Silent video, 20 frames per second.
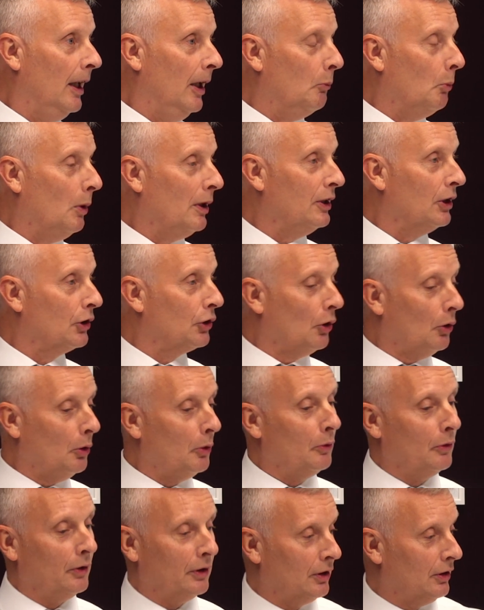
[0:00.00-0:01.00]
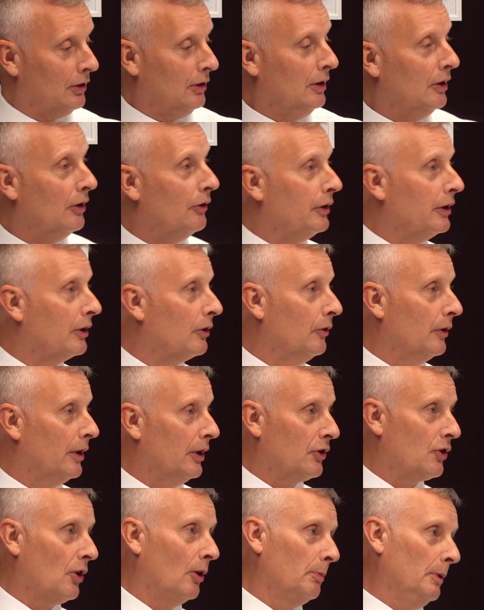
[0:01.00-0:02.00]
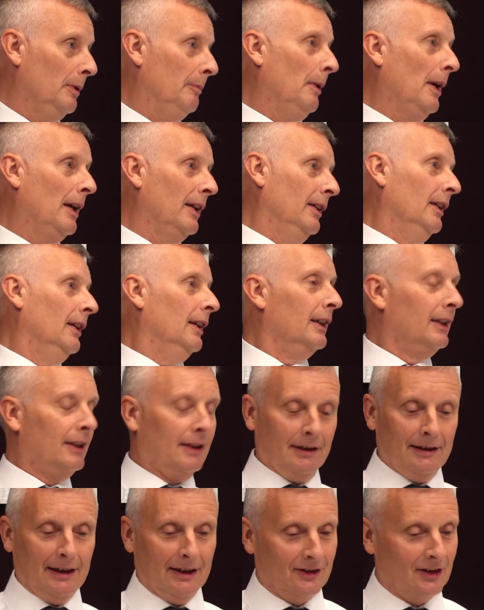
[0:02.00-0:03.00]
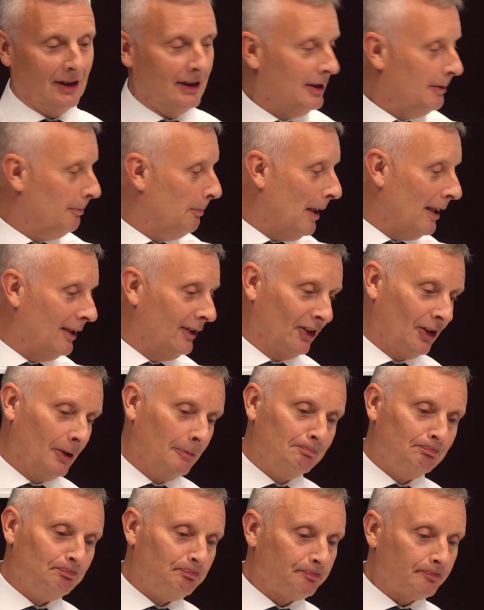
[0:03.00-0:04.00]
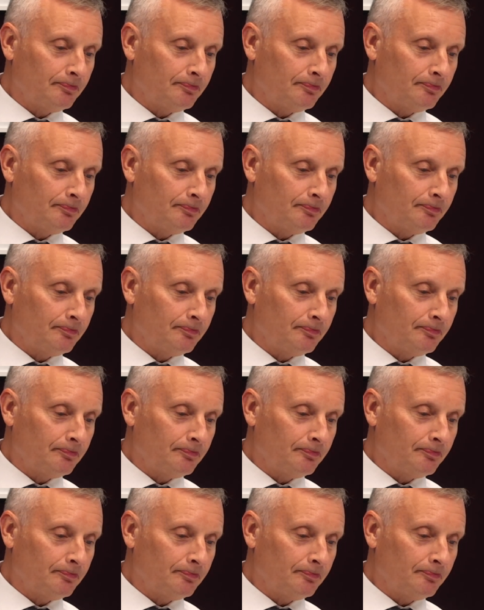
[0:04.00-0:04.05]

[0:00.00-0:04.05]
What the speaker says: Yeah. And when you go to the shop, you buy, let's say you buy some